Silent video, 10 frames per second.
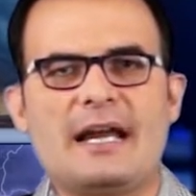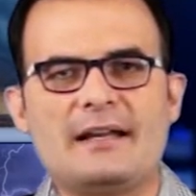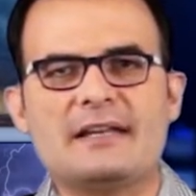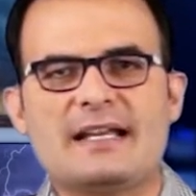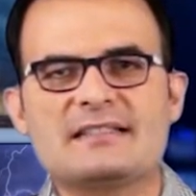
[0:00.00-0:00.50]

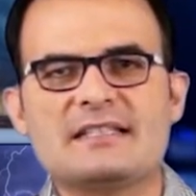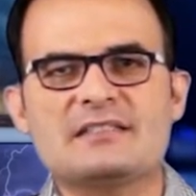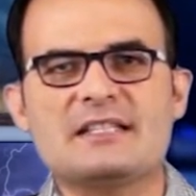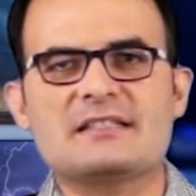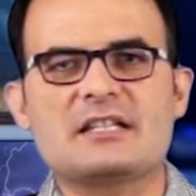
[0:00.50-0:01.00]
and an
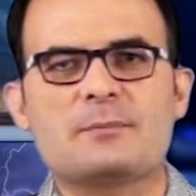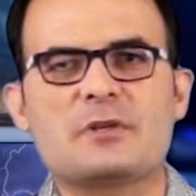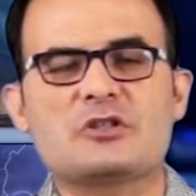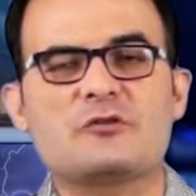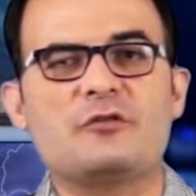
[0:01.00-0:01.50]
existing
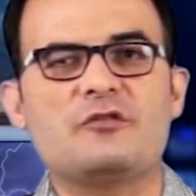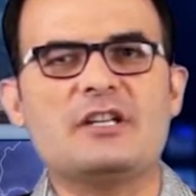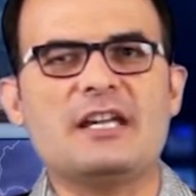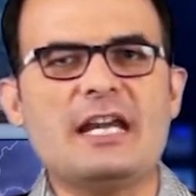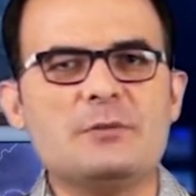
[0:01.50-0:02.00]
surplus of
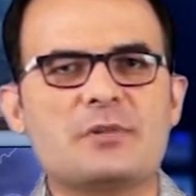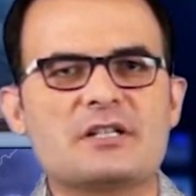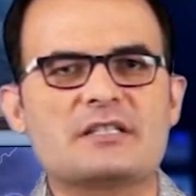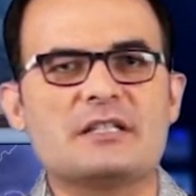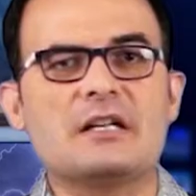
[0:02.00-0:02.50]

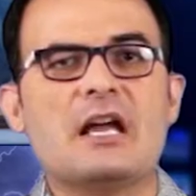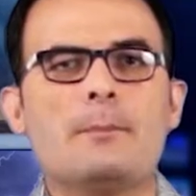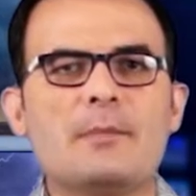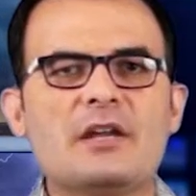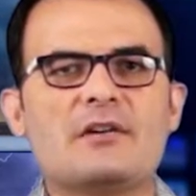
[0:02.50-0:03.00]
58%
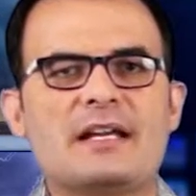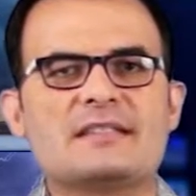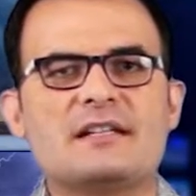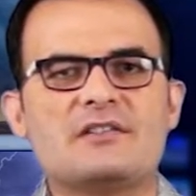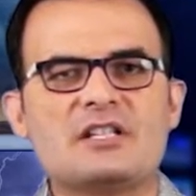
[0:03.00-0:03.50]
may
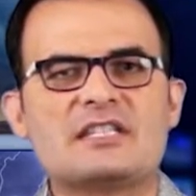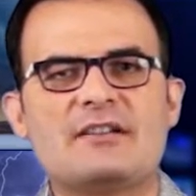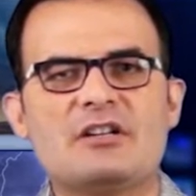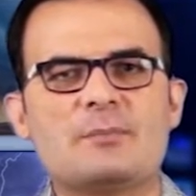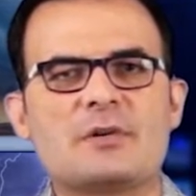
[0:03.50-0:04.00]
rise and reach
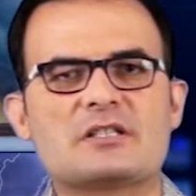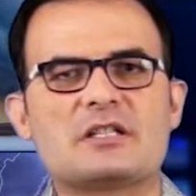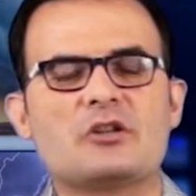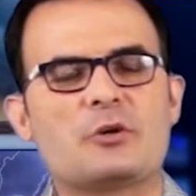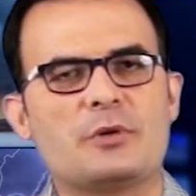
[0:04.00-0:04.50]

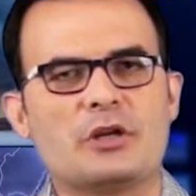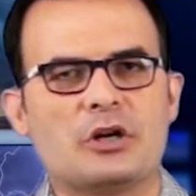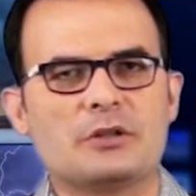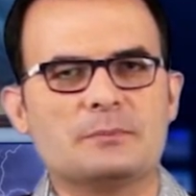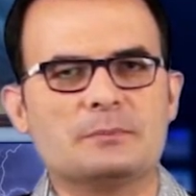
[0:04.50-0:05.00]
70% or
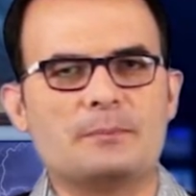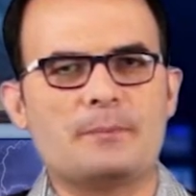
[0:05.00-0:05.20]
beyond.